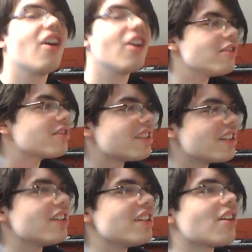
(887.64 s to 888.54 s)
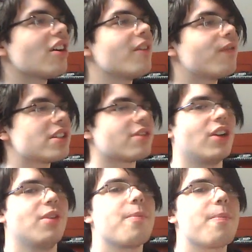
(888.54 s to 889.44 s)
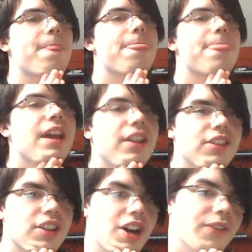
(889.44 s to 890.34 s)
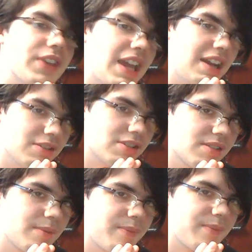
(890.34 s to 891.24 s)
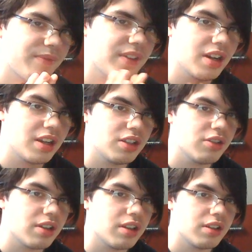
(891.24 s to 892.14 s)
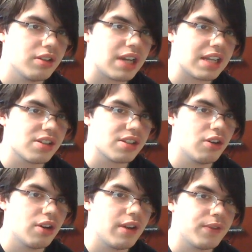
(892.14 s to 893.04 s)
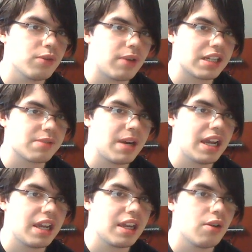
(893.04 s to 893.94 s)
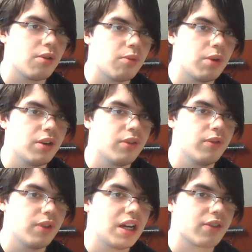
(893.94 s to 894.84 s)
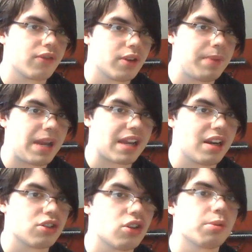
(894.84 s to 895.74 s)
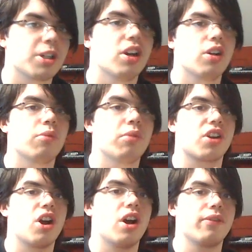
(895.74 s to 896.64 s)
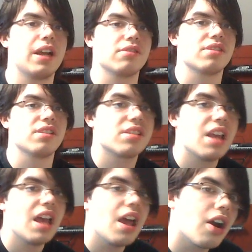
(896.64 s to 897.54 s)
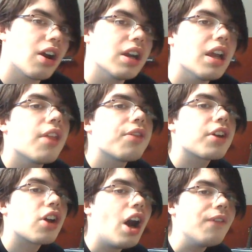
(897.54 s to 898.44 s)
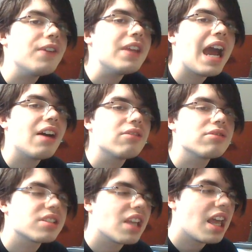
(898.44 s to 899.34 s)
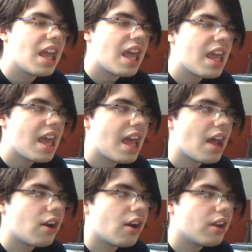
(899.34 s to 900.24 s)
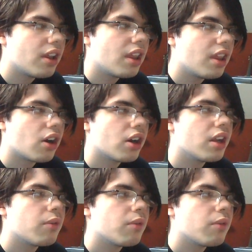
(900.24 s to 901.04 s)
Are you serious? Alright, first of all, the coffee house. Alright, you guys know if you watch my one vlog from back in October what the coffee house is. Alright, the coffee house all right,